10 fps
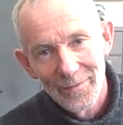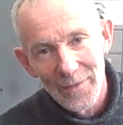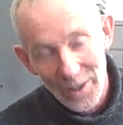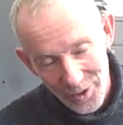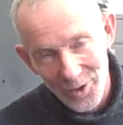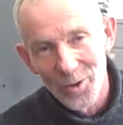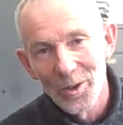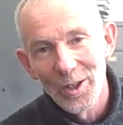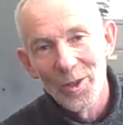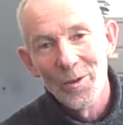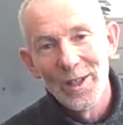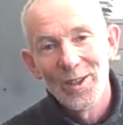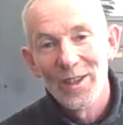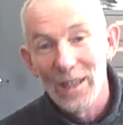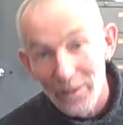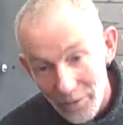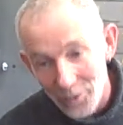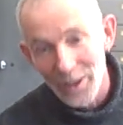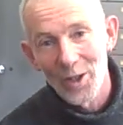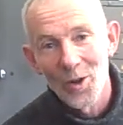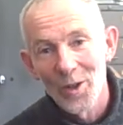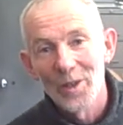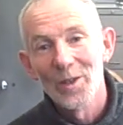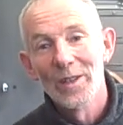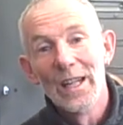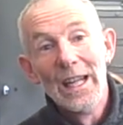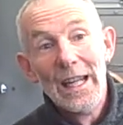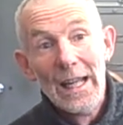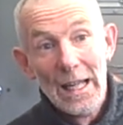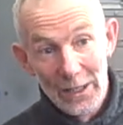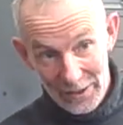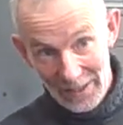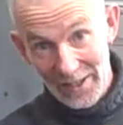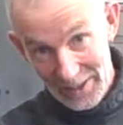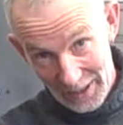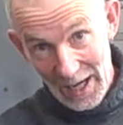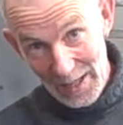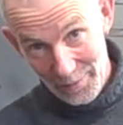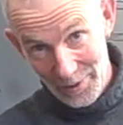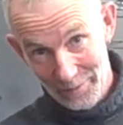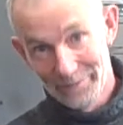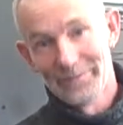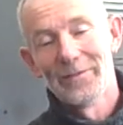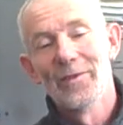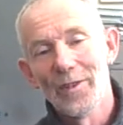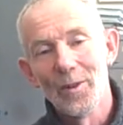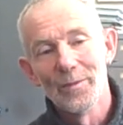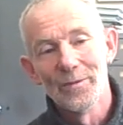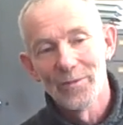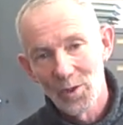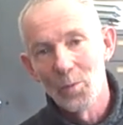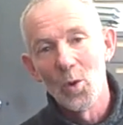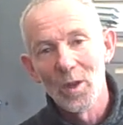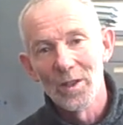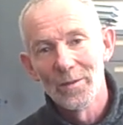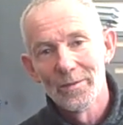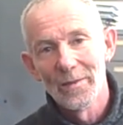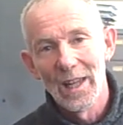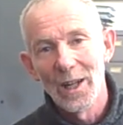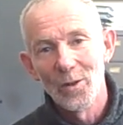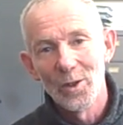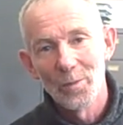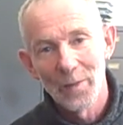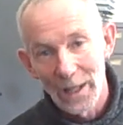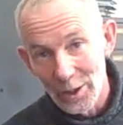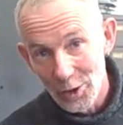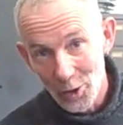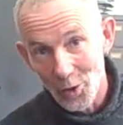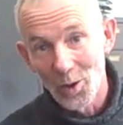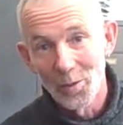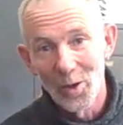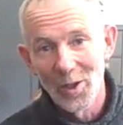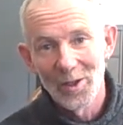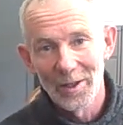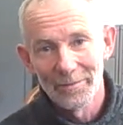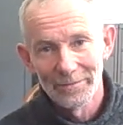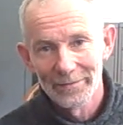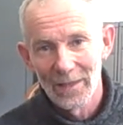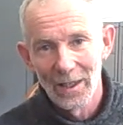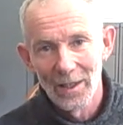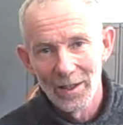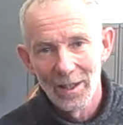That's the story of the Wise Grieve, recorded, transcribed from spoken language by Donald Morrison and